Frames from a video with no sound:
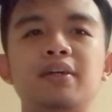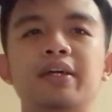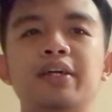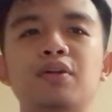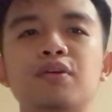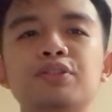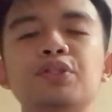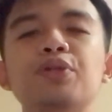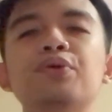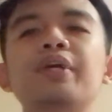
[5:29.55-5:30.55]
and
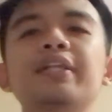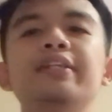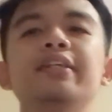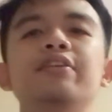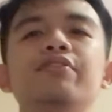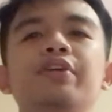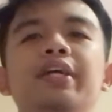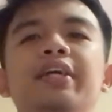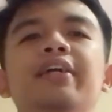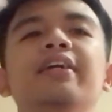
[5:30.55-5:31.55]
also during the delivery.